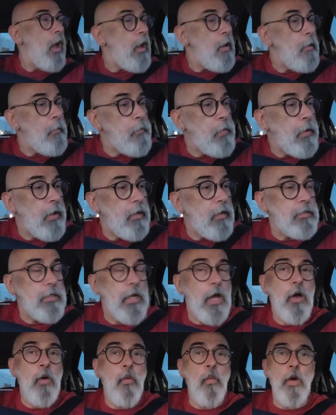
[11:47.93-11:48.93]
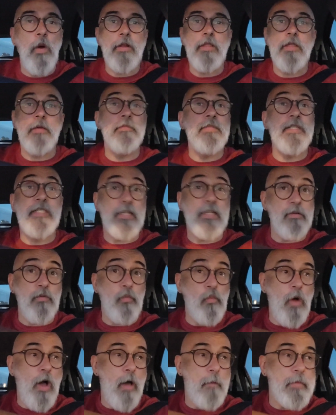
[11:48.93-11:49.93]
But one of them
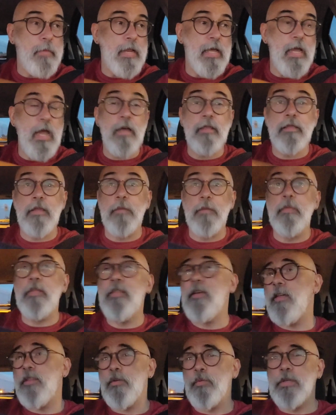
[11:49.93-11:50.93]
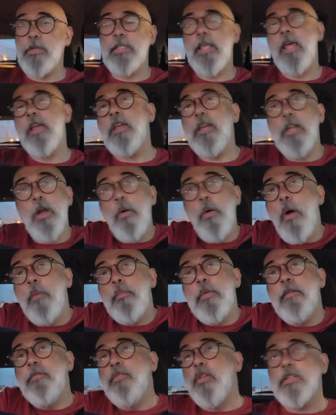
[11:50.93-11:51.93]
didn't want me to get them, and the other was like, you know what,
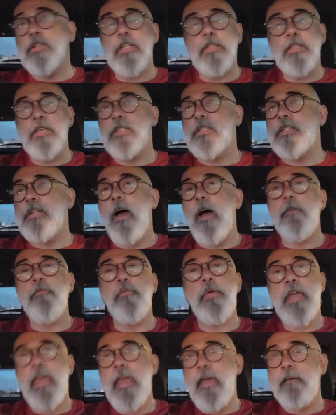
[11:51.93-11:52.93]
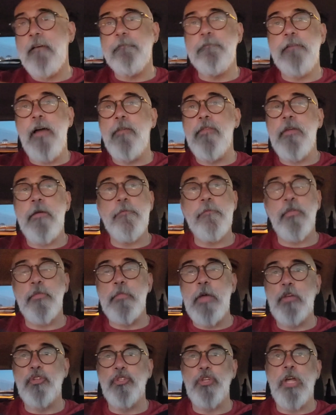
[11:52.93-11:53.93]
we've looked at this enough, we can't find the
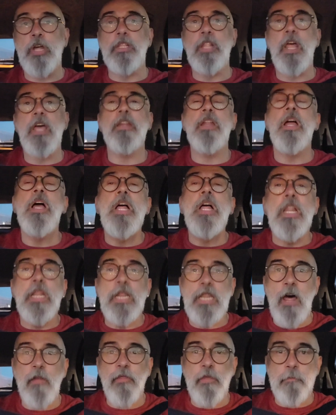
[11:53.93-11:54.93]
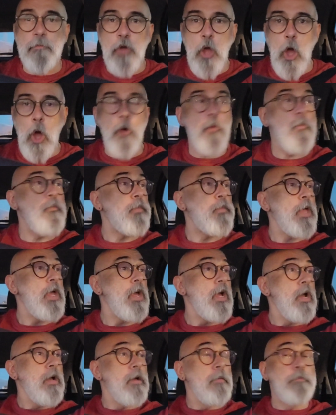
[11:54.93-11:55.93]
information online, let them go.
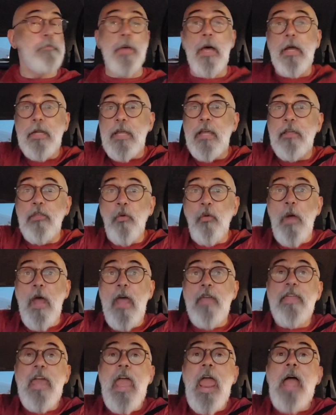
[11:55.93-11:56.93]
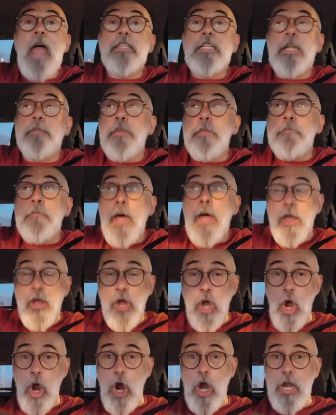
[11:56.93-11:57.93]
But either way, they ended up in my
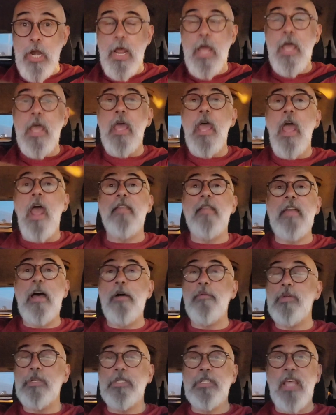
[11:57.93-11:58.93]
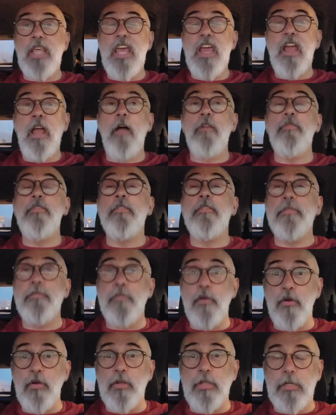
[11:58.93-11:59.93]
cart, and that was like the
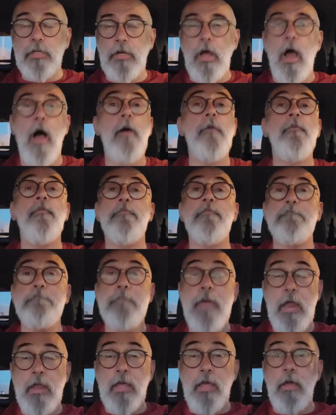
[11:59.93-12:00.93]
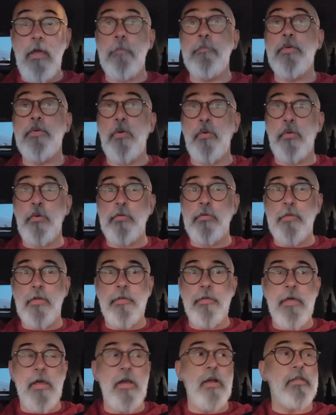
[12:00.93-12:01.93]
first of many
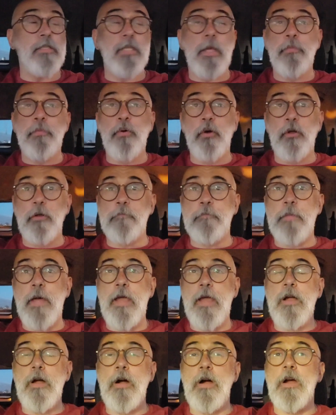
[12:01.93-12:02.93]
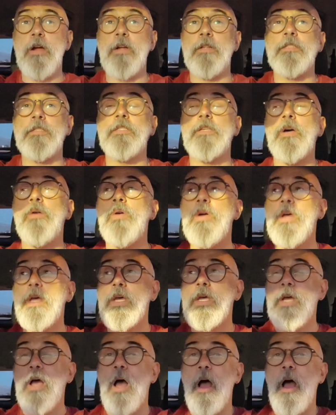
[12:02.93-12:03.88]
beautiful things I put in my cart. So